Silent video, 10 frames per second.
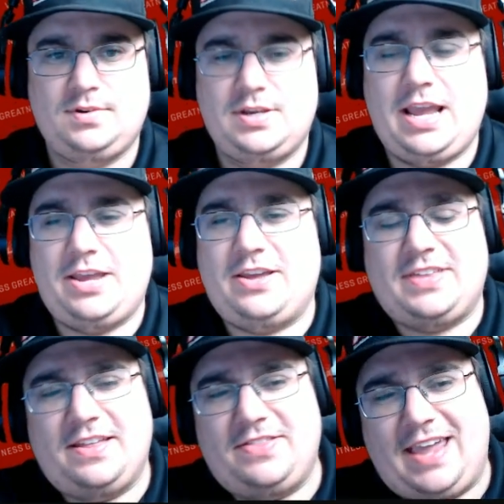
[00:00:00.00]
Yeah, you
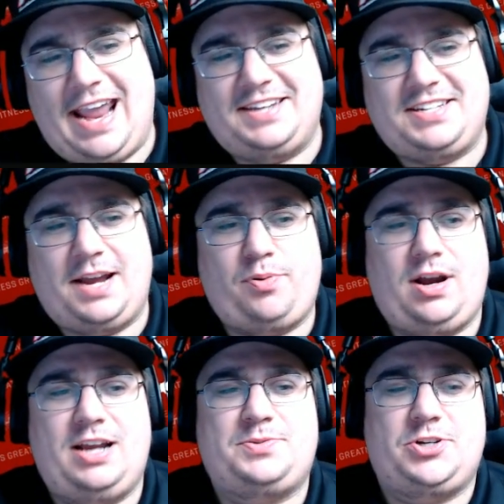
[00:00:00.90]
get the
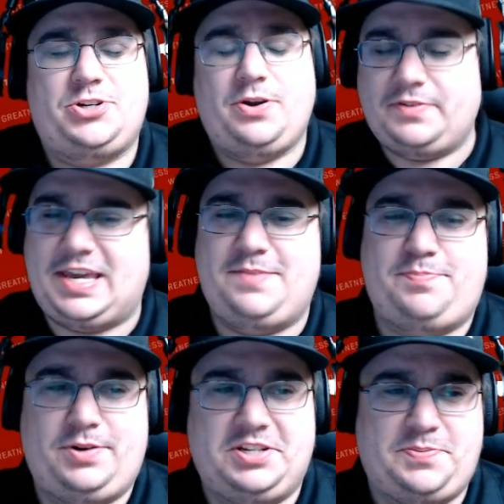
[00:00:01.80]
anti-prize, which is you have to keep
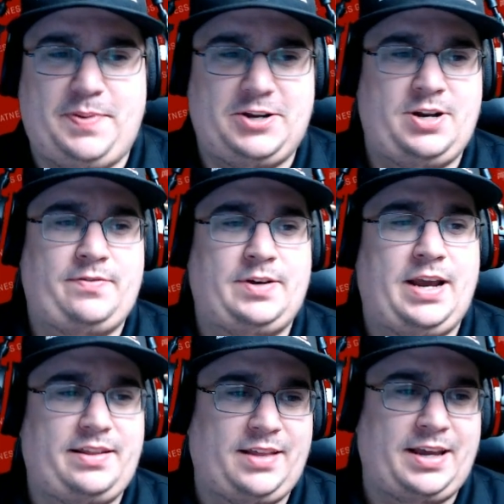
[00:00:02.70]
participation every
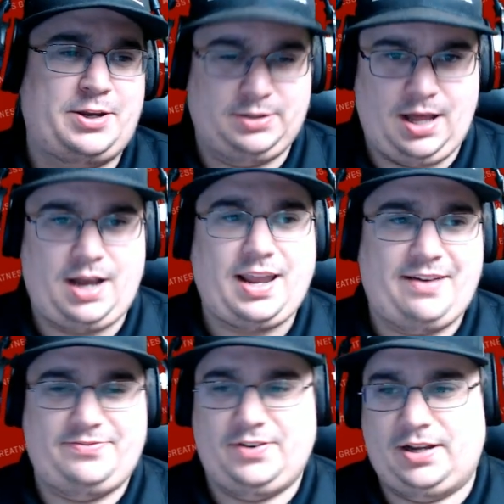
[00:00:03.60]
night. Like, good luck,
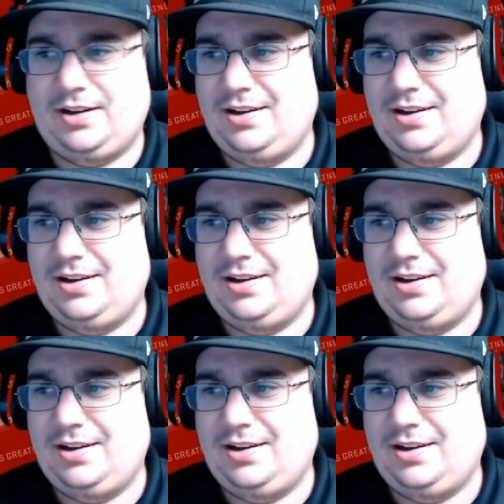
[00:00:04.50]
have fun.